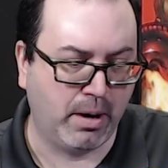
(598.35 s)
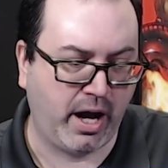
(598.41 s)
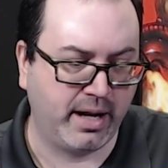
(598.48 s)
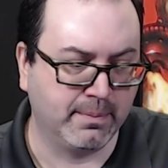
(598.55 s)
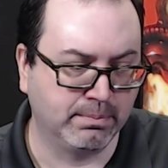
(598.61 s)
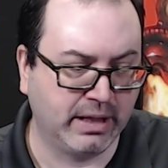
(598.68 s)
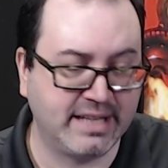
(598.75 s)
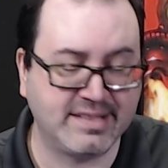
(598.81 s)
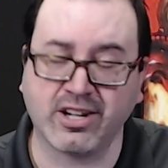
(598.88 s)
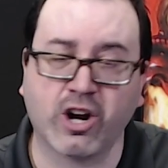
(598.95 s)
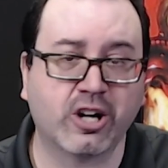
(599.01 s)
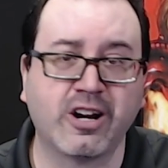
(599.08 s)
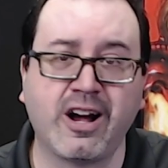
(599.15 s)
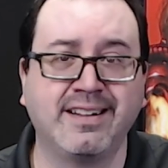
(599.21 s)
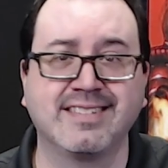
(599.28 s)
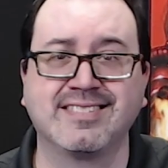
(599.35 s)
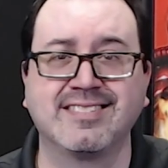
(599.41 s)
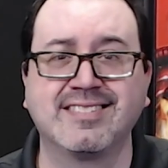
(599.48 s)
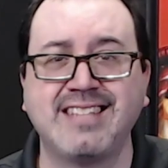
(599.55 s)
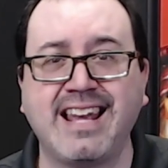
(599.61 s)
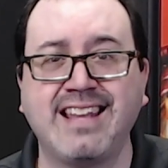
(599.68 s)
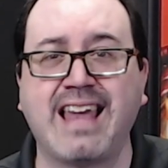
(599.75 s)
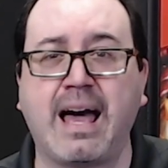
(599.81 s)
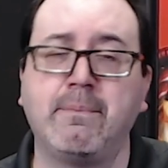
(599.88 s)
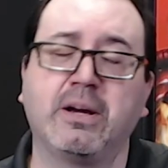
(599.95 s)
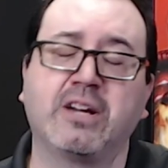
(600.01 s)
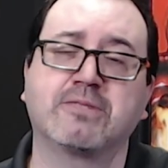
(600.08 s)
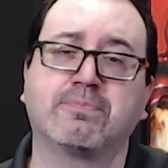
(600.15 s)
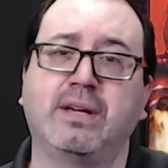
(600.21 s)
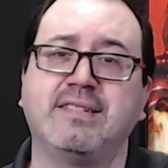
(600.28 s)
But Blazing Archon doesn't say that
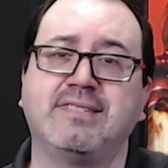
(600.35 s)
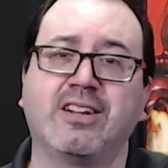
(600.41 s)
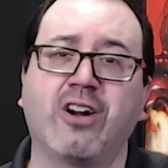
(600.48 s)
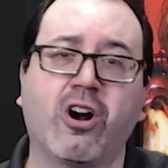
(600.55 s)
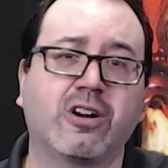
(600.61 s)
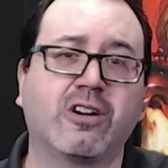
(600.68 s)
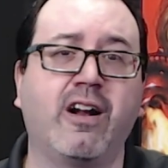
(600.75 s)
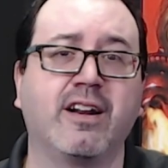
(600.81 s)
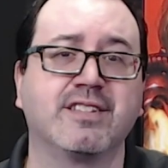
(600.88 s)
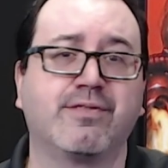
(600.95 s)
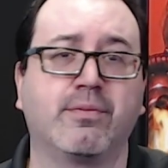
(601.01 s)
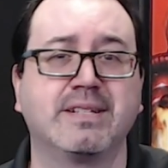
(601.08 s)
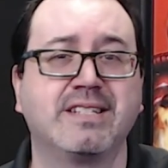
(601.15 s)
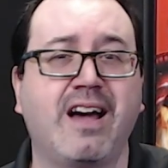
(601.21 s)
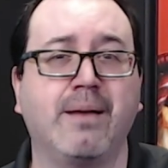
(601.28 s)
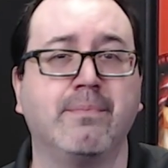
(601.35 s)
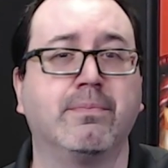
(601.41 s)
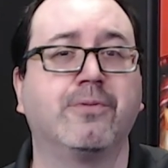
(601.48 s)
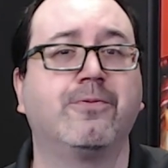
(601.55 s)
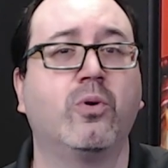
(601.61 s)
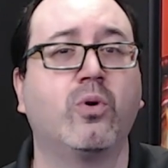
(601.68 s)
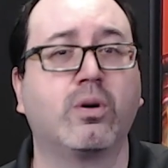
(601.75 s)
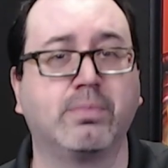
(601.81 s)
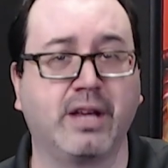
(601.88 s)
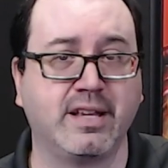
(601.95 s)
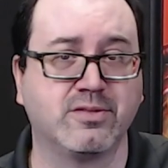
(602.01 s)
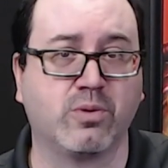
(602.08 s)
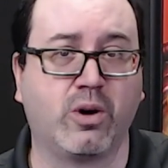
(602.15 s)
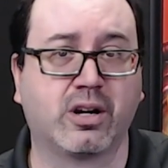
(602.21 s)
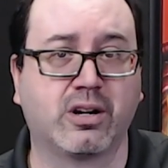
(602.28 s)
because Blazing Archon is from a time before
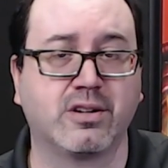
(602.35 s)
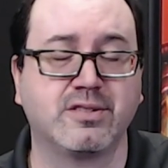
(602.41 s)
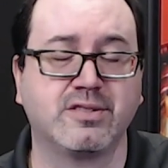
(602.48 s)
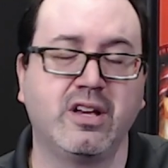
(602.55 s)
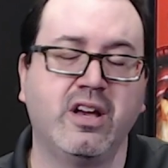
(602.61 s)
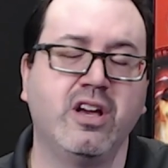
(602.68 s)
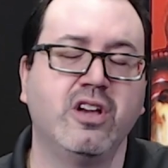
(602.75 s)
planeswalkers.